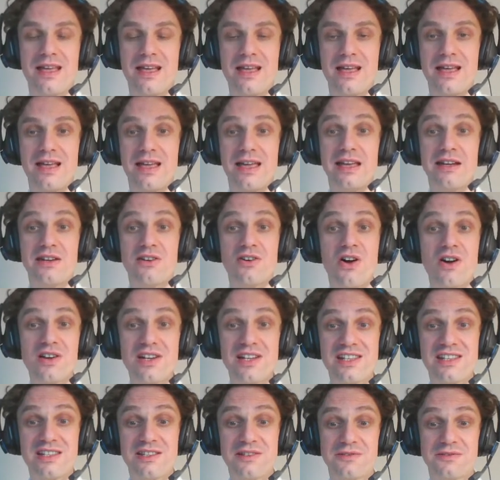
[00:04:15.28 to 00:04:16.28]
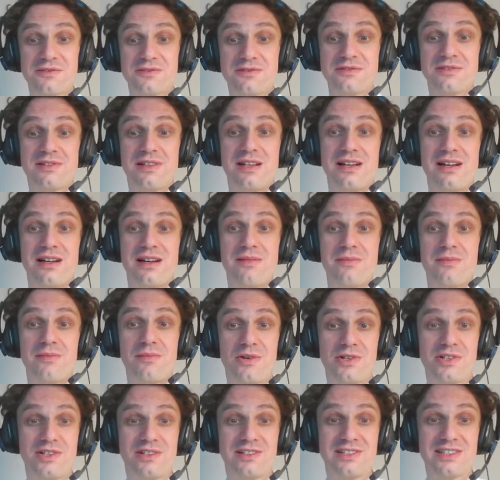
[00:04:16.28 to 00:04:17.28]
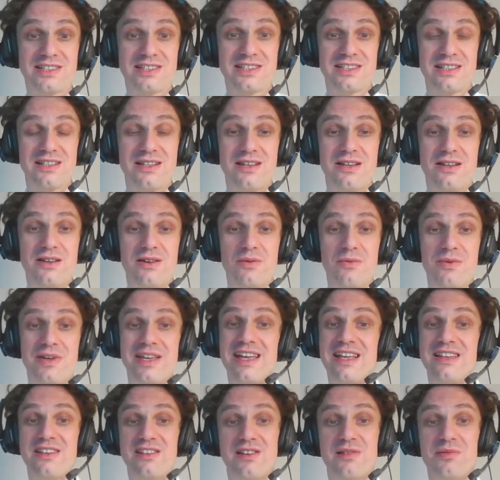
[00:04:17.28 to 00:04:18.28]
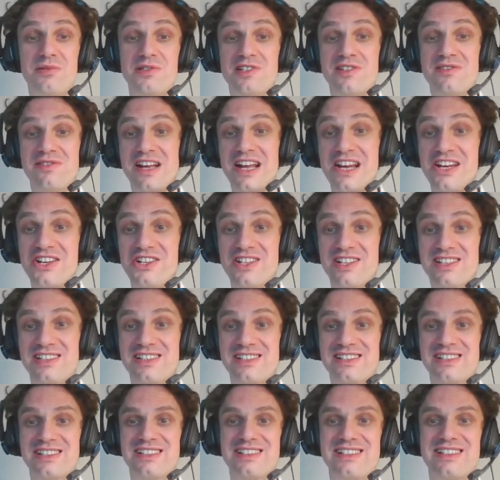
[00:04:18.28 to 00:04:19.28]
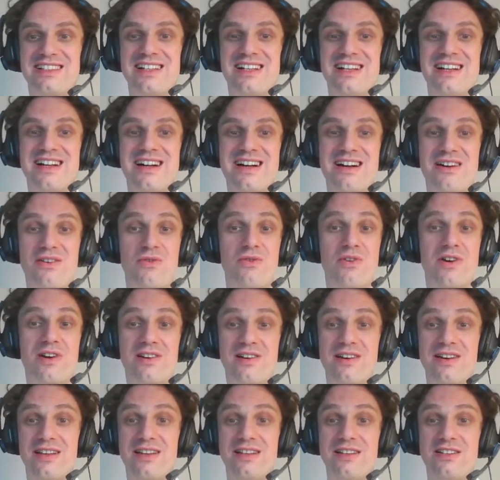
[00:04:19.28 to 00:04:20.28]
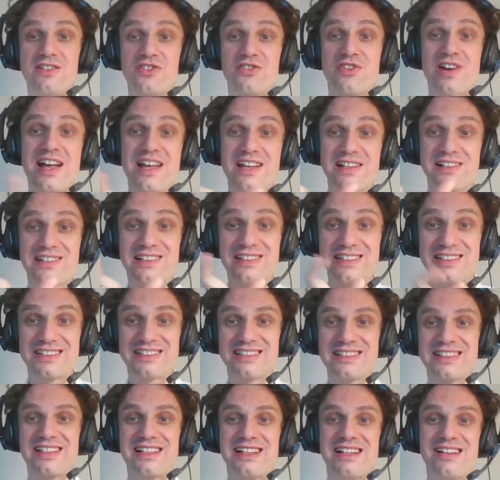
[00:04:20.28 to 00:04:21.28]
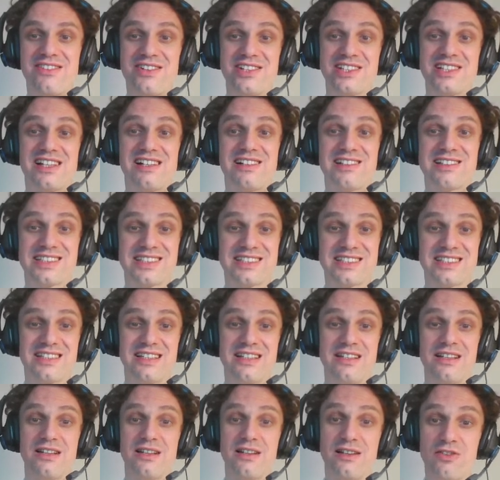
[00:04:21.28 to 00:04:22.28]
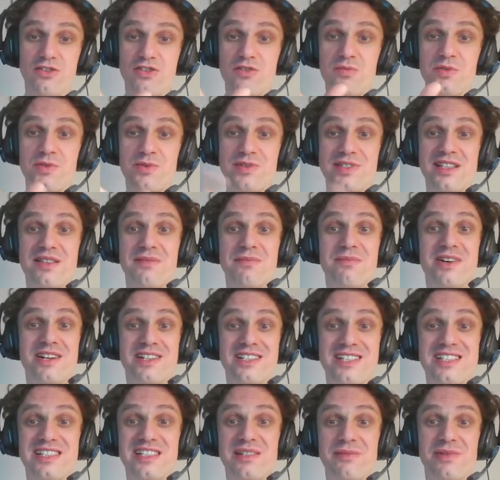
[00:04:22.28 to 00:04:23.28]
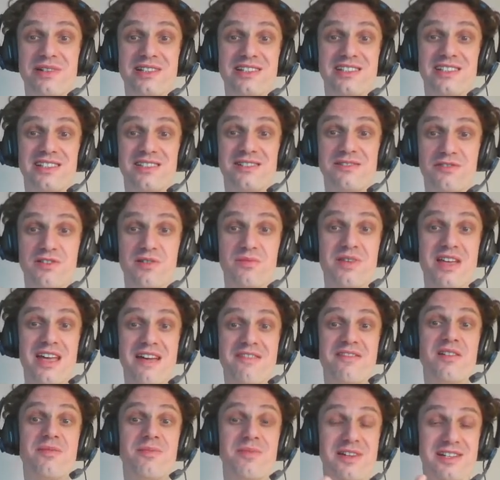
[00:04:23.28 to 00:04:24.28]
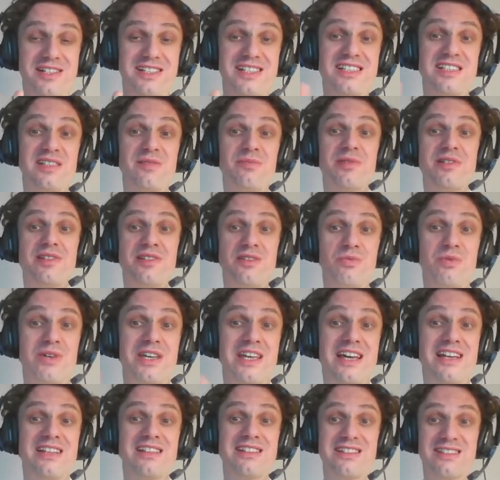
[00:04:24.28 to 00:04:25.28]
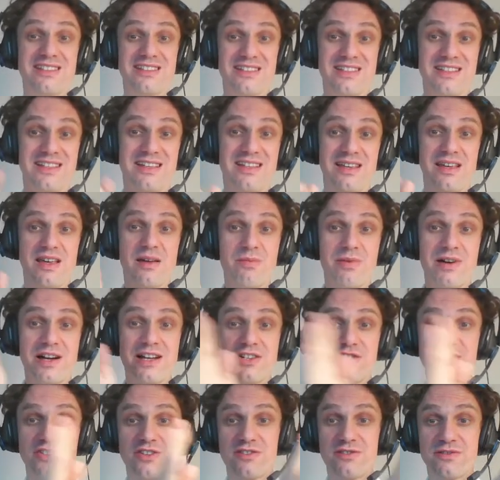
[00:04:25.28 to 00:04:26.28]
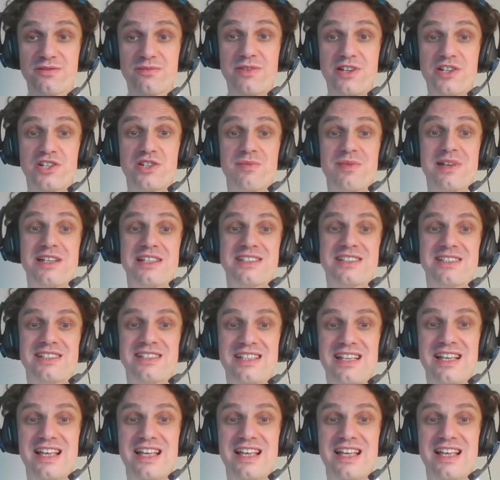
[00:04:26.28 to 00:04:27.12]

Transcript: In cognitive models, we get observations or trial results grouped within participants. From every participant, we get a bunch of measurements.